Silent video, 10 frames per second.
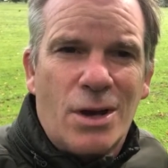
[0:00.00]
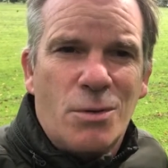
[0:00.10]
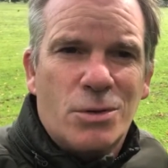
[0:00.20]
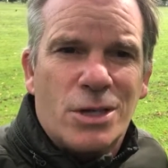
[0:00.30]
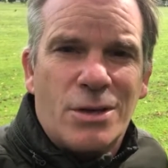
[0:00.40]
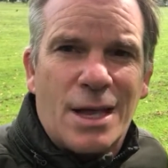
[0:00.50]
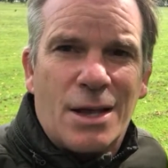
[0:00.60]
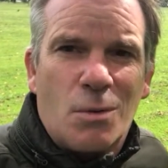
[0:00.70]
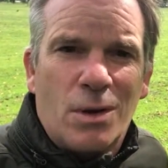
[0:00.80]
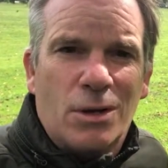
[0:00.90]
I also
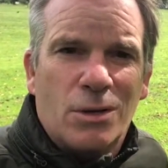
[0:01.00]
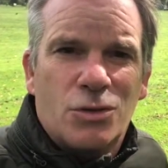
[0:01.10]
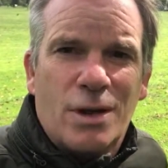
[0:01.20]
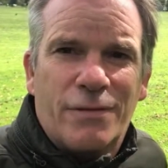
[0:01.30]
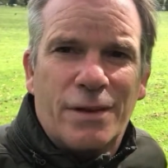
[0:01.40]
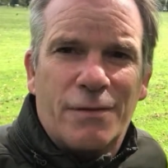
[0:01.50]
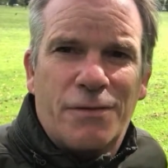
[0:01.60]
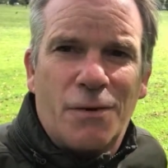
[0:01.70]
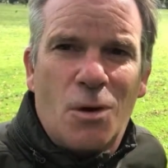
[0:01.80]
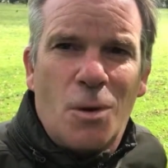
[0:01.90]
get quite a lot of traffic
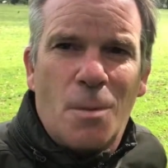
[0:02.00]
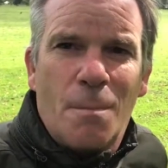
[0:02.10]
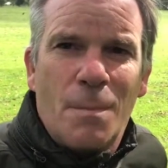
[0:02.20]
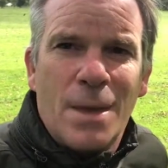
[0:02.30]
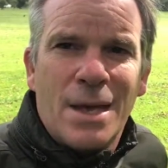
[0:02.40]
from